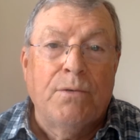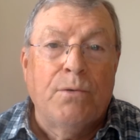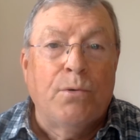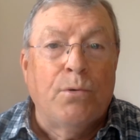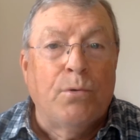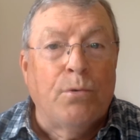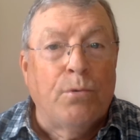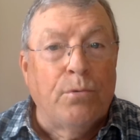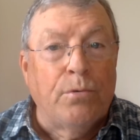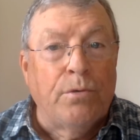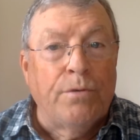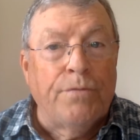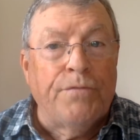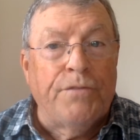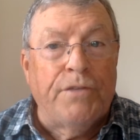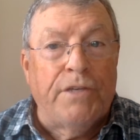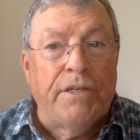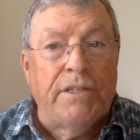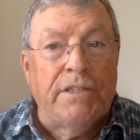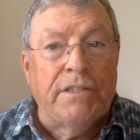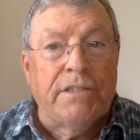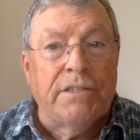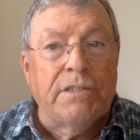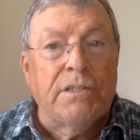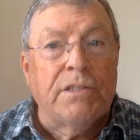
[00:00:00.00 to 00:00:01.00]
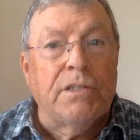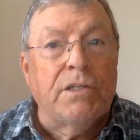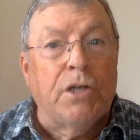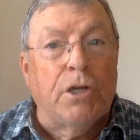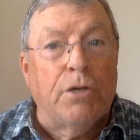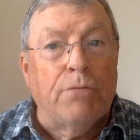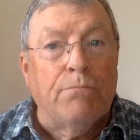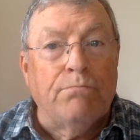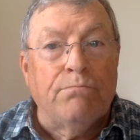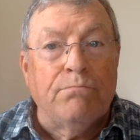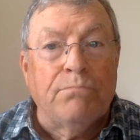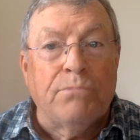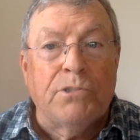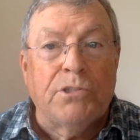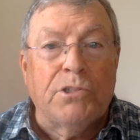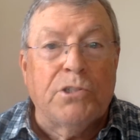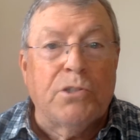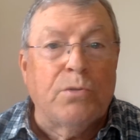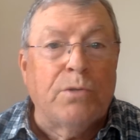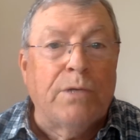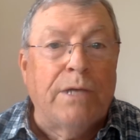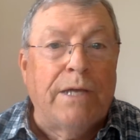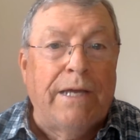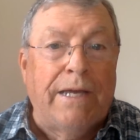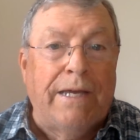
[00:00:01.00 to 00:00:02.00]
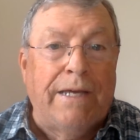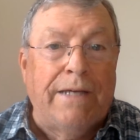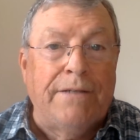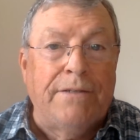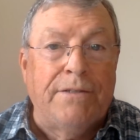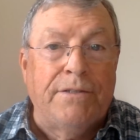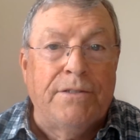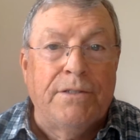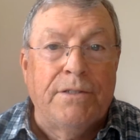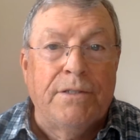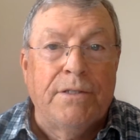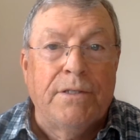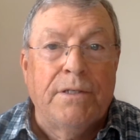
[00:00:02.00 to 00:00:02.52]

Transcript: all of this comes to a head